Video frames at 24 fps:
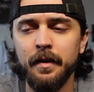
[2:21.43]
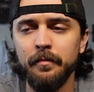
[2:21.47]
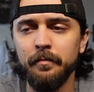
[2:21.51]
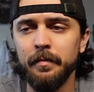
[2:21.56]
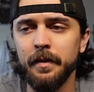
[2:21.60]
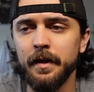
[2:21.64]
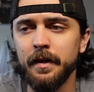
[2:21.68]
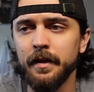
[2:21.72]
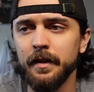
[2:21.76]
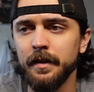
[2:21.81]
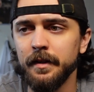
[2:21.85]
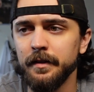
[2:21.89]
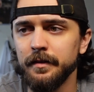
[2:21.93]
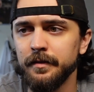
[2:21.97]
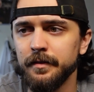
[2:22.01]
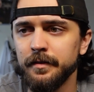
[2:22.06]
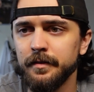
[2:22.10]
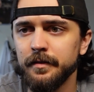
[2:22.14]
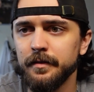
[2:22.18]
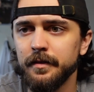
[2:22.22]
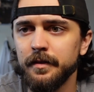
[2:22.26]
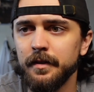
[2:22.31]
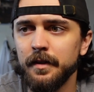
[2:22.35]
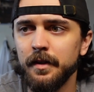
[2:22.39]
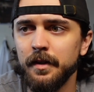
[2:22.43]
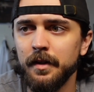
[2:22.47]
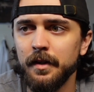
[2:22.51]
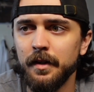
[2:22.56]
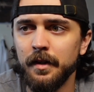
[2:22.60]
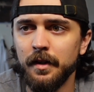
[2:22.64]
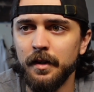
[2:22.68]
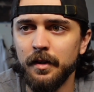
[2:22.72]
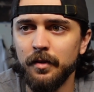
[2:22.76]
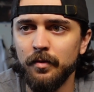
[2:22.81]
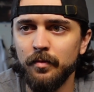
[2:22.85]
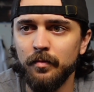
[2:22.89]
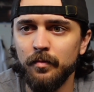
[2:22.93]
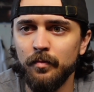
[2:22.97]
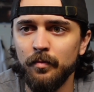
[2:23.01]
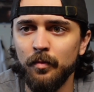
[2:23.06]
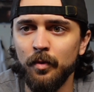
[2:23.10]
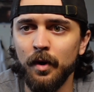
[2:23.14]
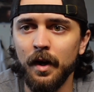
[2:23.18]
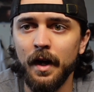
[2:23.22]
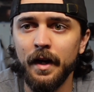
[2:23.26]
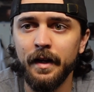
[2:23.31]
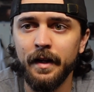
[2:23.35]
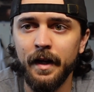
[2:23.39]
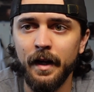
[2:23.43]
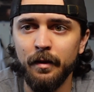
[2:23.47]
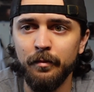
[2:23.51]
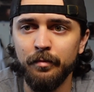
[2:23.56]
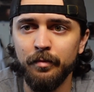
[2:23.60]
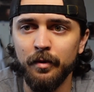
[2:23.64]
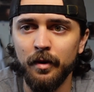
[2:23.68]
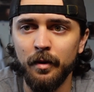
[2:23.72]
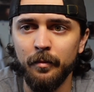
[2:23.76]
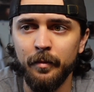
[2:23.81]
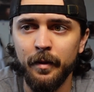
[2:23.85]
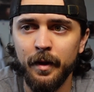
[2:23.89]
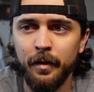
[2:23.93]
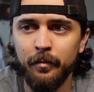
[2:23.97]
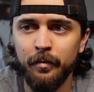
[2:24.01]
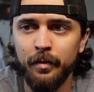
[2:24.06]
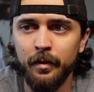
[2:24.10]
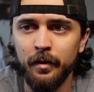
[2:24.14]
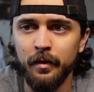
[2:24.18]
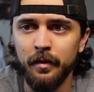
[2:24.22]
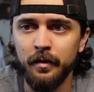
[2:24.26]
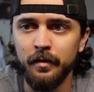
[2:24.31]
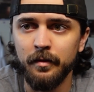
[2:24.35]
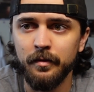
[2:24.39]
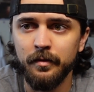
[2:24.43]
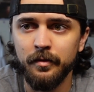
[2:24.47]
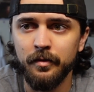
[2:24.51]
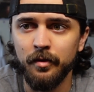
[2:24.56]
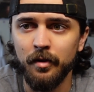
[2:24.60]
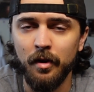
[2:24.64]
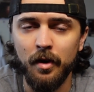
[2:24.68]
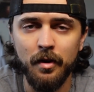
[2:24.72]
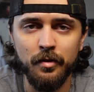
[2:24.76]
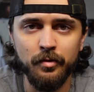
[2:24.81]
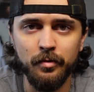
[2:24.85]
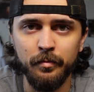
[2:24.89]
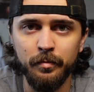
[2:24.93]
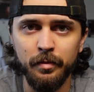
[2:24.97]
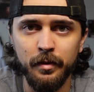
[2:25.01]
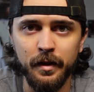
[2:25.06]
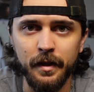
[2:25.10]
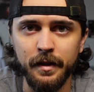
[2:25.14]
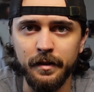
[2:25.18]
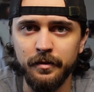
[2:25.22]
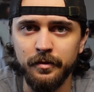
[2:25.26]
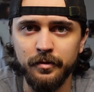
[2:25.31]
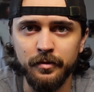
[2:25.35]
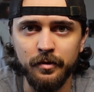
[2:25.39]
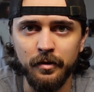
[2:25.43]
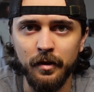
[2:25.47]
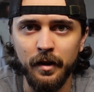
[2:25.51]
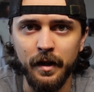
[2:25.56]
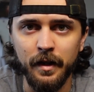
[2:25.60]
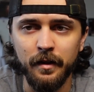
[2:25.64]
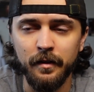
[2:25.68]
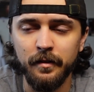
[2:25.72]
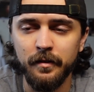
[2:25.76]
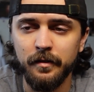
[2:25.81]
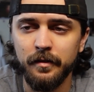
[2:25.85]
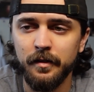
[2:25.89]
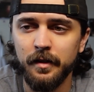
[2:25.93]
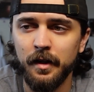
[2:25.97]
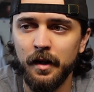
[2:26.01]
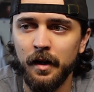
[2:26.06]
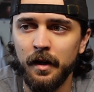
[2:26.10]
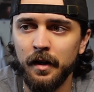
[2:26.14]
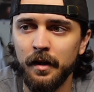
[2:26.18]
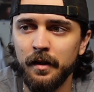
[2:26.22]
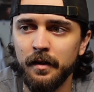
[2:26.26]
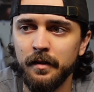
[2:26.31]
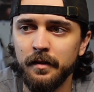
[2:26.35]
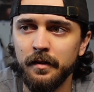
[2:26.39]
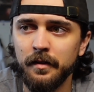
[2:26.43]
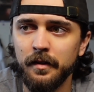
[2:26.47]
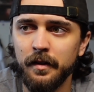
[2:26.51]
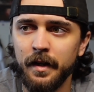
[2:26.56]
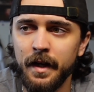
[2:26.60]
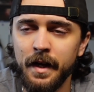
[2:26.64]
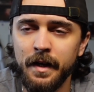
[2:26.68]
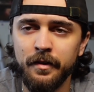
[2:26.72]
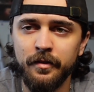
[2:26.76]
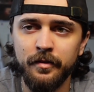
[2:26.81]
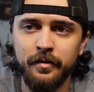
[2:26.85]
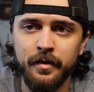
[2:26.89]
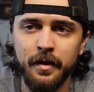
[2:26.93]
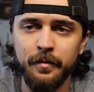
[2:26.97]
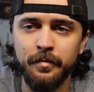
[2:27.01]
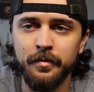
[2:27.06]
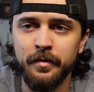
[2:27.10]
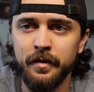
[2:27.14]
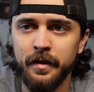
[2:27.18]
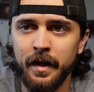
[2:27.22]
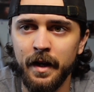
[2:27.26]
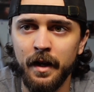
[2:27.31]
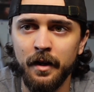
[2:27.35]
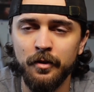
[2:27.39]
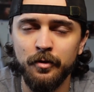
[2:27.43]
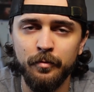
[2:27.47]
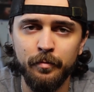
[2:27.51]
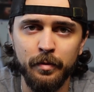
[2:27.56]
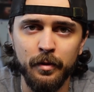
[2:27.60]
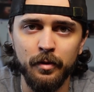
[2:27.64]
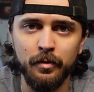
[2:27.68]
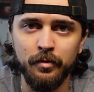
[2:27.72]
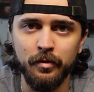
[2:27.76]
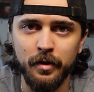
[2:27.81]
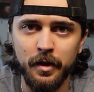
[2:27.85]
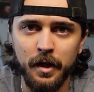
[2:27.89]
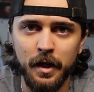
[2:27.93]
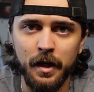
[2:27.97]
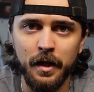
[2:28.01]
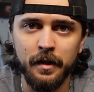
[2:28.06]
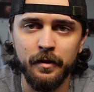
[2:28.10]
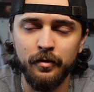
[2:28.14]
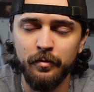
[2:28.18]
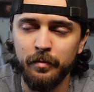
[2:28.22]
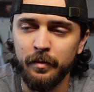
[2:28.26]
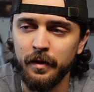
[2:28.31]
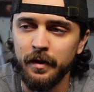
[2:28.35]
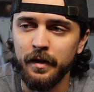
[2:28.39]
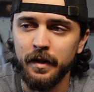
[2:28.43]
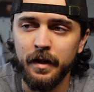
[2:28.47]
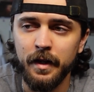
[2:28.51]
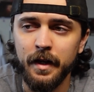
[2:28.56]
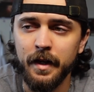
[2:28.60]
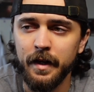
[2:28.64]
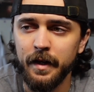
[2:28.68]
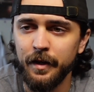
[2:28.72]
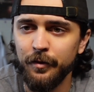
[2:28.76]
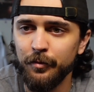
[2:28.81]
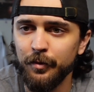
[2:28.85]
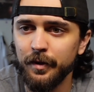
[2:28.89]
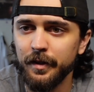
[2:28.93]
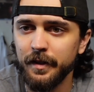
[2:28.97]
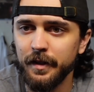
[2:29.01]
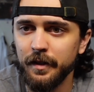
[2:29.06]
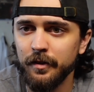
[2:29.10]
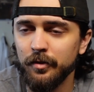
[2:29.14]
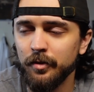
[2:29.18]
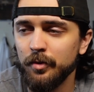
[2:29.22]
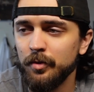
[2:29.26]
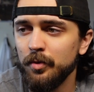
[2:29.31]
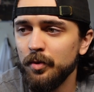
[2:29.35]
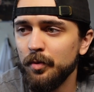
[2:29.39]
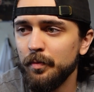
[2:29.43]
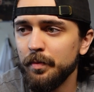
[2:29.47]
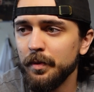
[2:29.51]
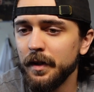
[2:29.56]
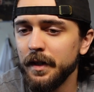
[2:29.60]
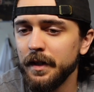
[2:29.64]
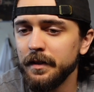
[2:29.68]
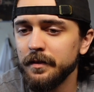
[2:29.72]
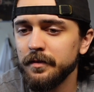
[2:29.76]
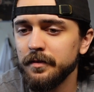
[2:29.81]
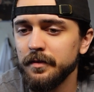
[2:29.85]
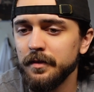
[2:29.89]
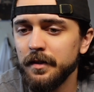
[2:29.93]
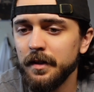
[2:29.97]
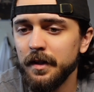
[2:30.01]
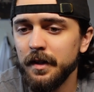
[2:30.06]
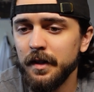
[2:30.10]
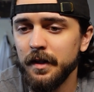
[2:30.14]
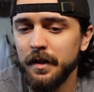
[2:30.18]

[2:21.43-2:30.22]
Because where I came from, Hemphill, it's an awesome place. It's great. Uh, it has its ups and downs, pros and cons, but it really is a cool place.